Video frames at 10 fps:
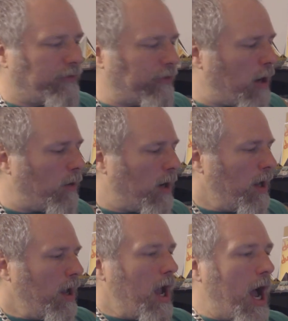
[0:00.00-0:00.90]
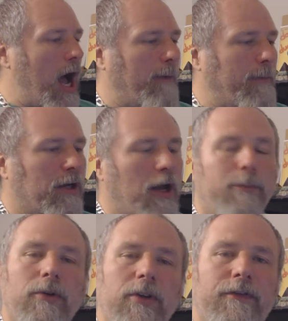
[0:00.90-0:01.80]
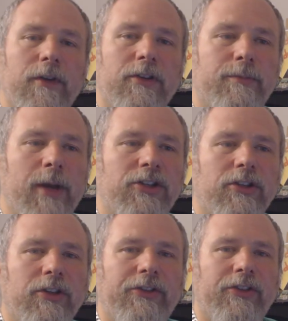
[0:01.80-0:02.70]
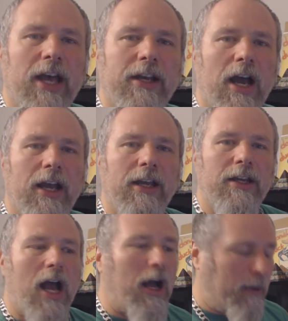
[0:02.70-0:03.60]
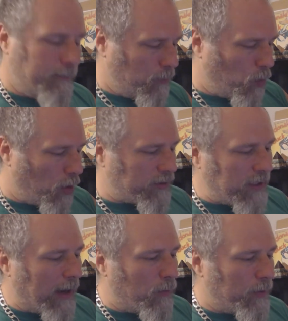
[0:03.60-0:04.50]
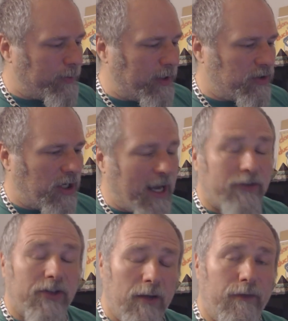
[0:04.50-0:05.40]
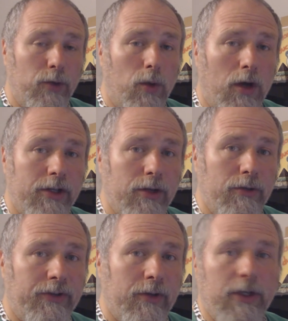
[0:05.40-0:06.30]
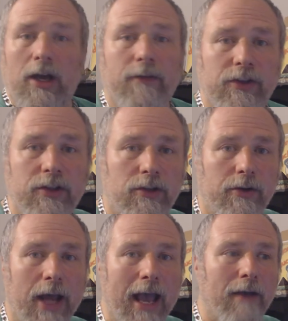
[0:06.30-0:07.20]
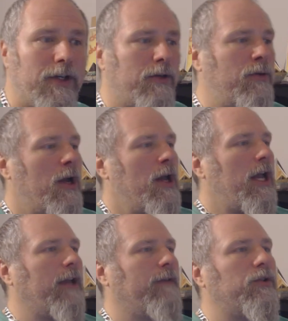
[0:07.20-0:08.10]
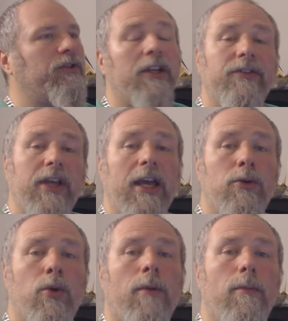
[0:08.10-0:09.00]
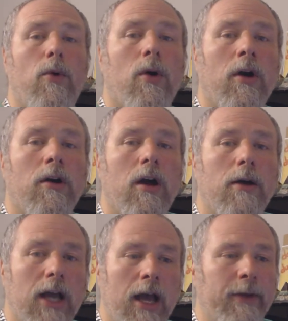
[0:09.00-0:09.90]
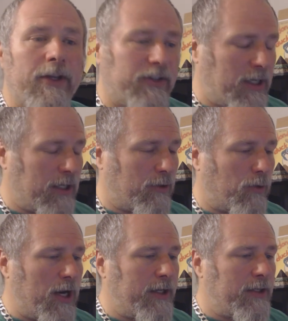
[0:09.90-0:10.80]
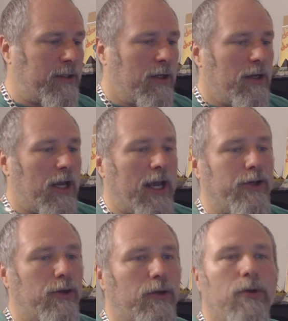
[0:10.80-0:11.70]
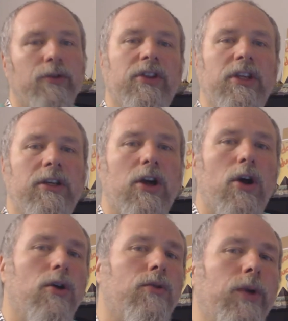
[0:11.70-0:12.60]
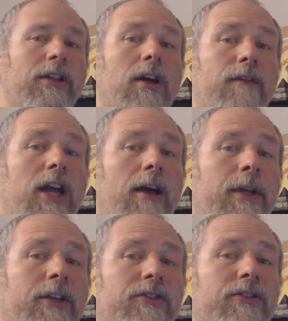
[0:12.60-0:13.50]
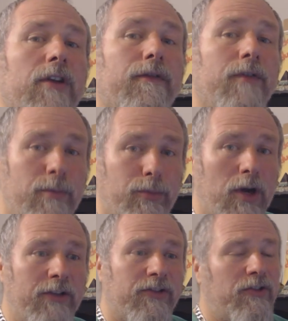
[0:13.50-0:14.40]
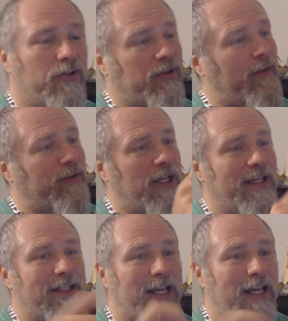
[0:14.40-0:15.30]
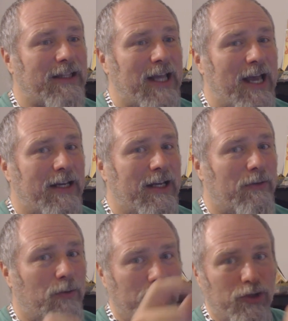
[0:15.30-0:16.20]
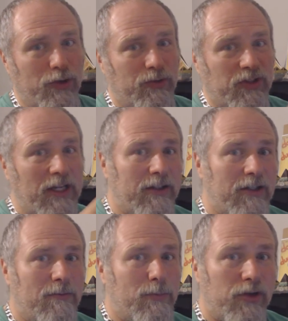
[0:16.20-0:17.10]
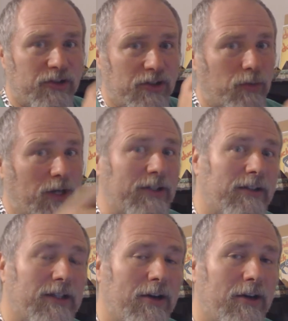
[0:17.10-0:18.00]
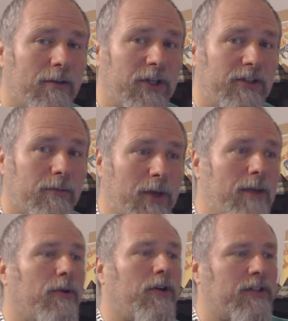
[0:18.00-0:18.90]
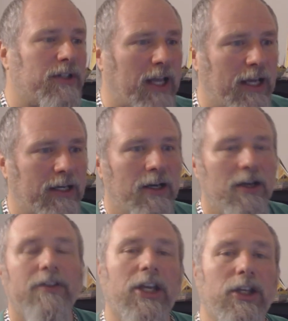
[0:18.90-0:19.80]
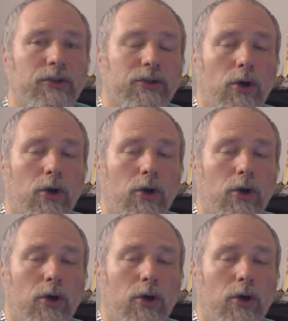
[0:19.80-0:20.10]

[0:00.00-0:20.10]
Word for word: So, um, a couple of specials that I um, worked out with P G X, if you want to use them, and obviously you don't have to. If you send ten or more comics to get graded and you use the code We Love Comics Free Press, you just have to indicate that when you send in the books. Just write that down on a piece of paper and indicate that you